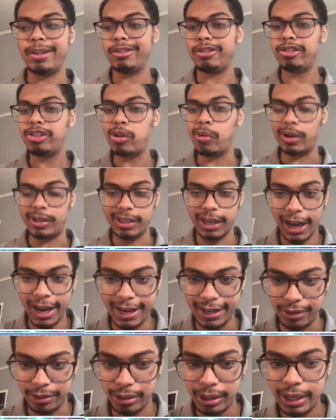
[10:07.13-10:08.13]
to a
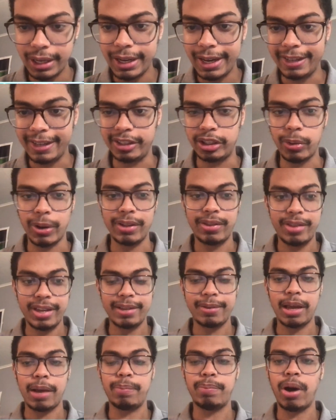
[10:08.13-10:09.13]
title, and so I
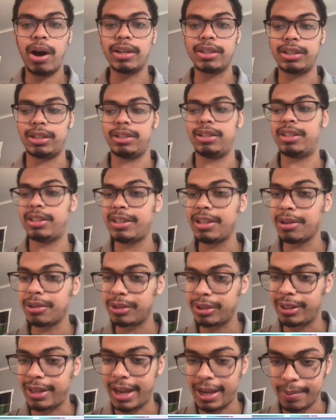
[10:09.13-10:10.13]
think that Boston
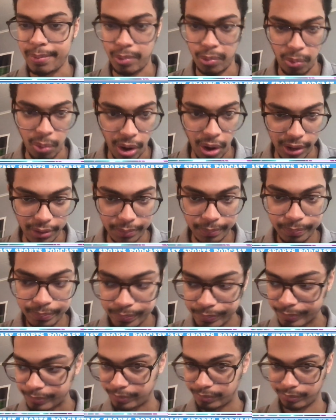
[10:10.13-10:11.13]
steals game one
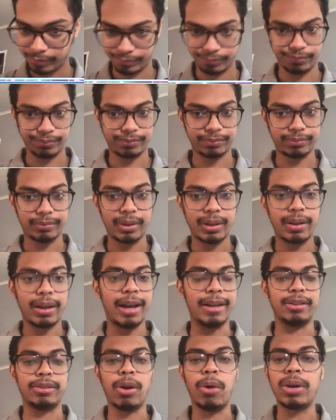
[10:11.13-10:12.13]

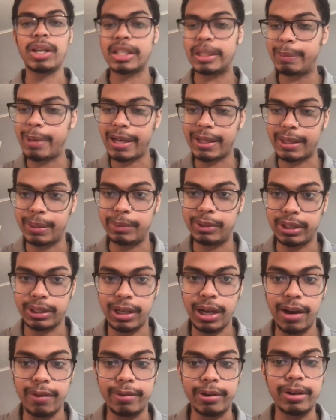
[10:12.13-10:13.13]
I don't expect them to
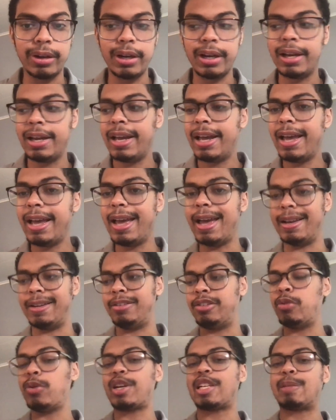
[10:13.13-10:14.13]
cover. I
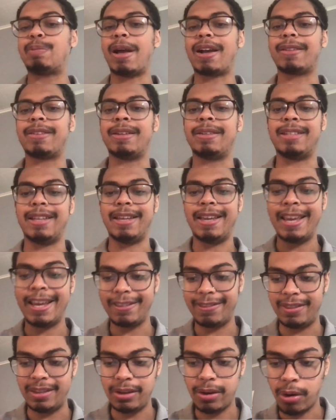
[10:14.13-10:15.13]
do expect it to
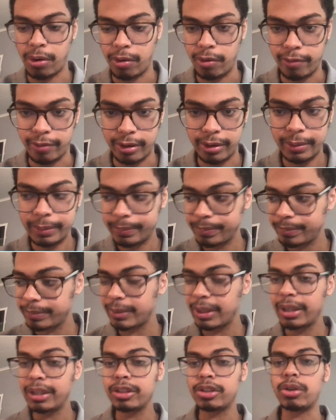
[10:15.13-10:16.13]
hit the over.
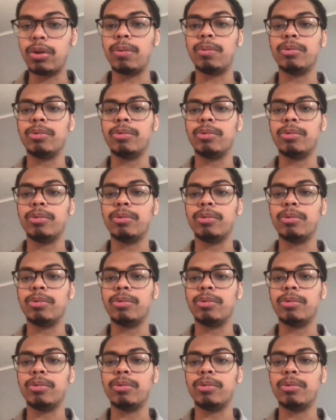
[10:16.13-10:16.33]
So I'm